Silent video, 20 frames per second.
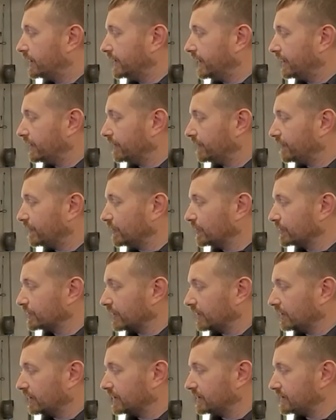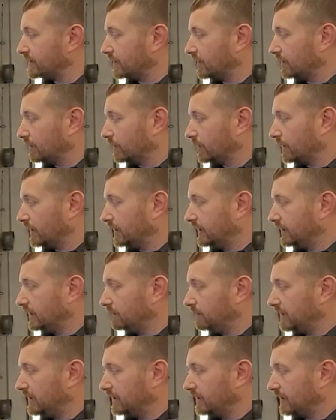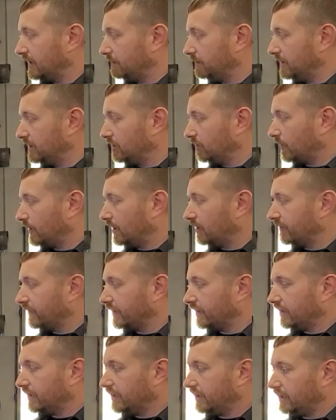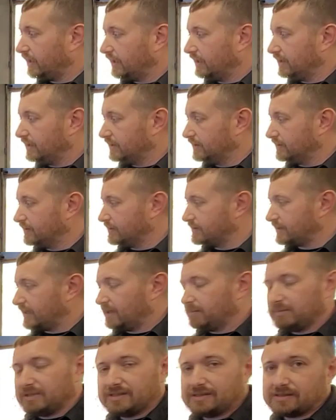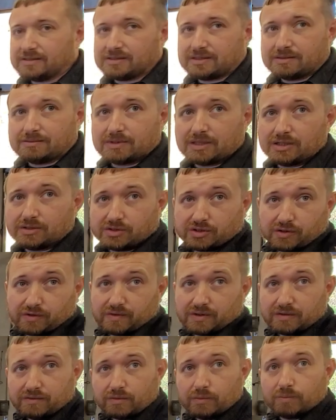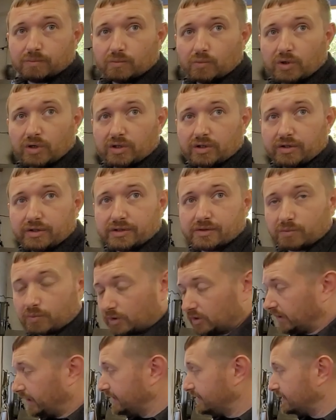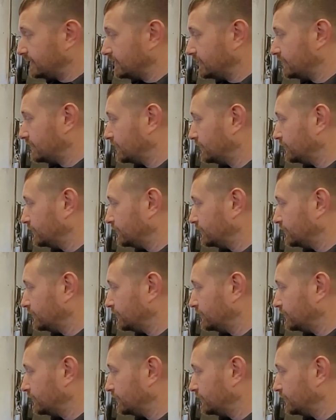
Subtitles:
Now the fuel targets are where they need to be in that mid 12 area, and the timing's conservative and where it likes it. So.